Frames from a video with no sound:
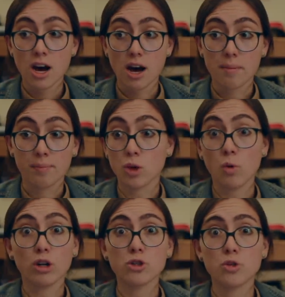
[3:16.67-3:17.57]
Um, you
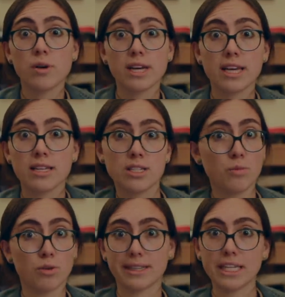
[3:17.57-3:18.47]
also want to get into
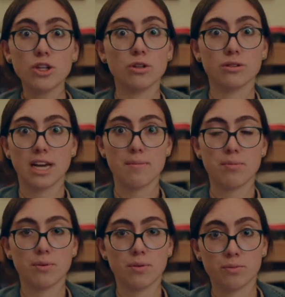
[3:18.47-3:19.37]
more legal type
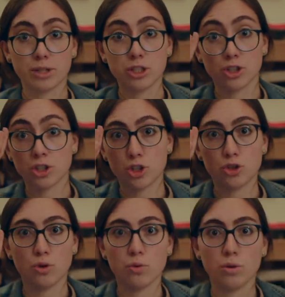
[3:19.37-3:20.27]
research,
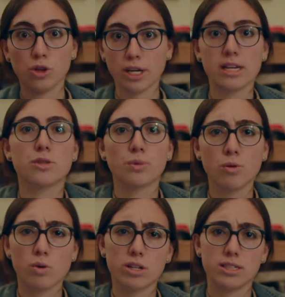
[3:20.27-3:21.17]
so look at Supreme
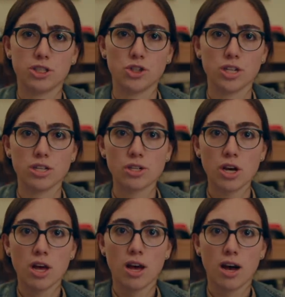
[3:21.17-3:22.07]
Court decisions,
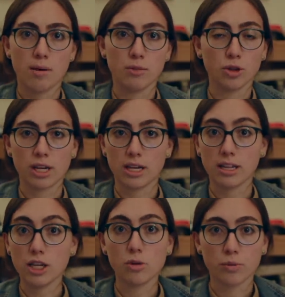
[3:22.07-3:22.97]
um, look at
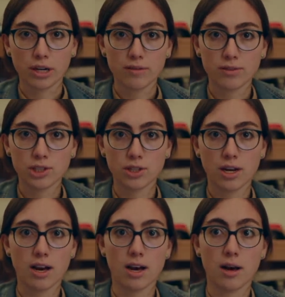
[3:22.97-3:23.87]
legal briefs,
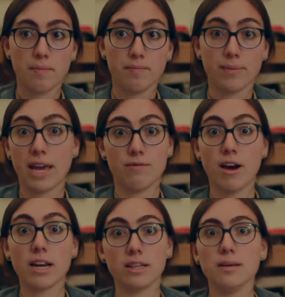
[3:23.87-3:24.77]
um, and
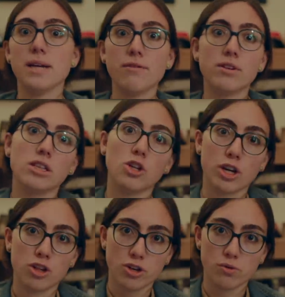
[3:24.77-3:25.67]
finally, definitely look
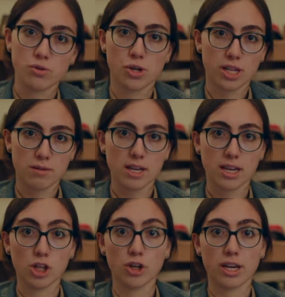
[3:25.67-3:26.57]
in the news, look in the
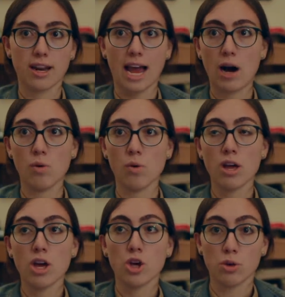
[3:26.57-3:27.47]
media, look at how
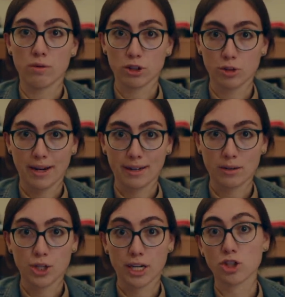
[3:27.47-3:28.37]
universal
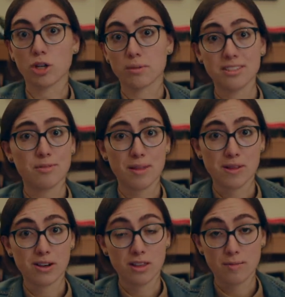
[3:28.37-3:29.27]
background checks are received by
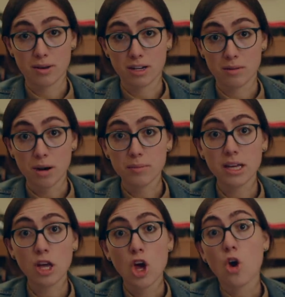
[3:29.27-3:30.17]
the American
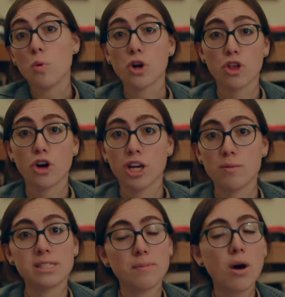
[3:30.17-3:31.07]
public. What are the
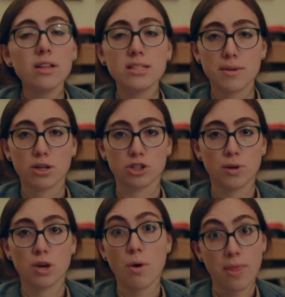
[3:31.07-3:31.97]
arguments that policymakers
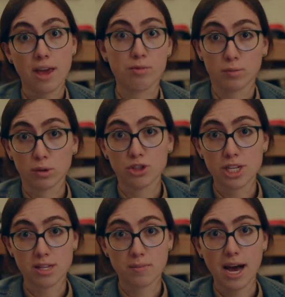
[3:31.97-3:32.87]
make when they have proposed
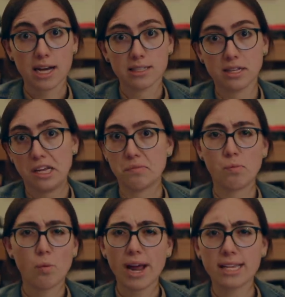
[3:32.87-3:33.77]
this in the past? And
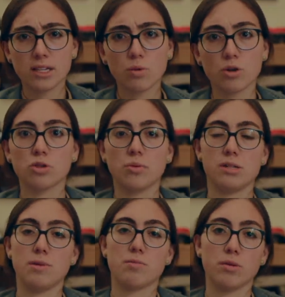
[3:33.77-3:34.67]
why hasn't it worked when
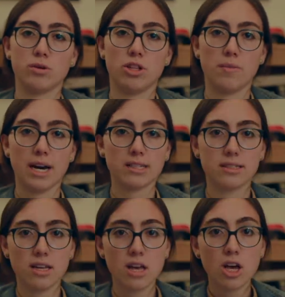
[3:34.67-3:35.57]
it's been proposed in the
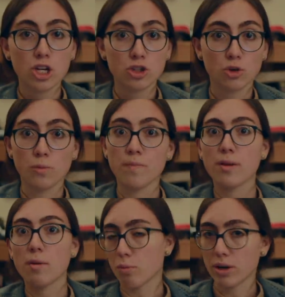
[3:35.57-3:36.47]
past? So
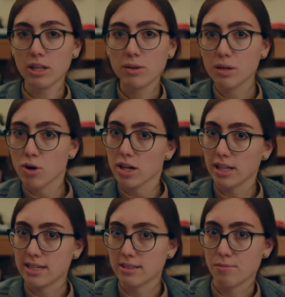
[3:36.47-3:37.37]
really, really broad
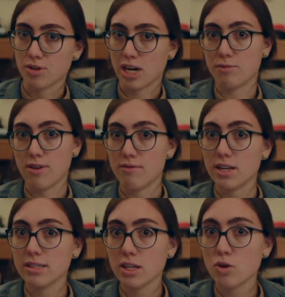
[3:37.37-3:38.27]
landscape of the type of
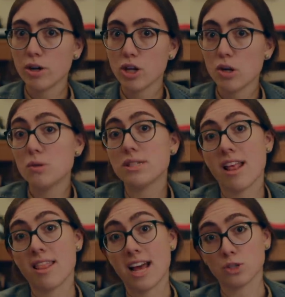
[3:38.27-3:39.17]
evidence that you want to use,
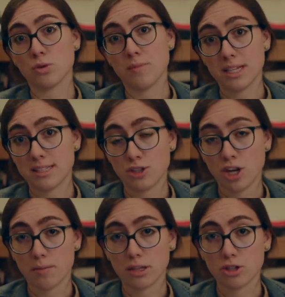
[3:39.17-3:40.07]
and that's what makes this
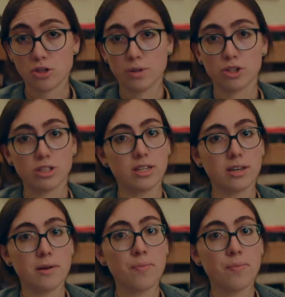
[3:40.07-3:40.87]
topic so interesting.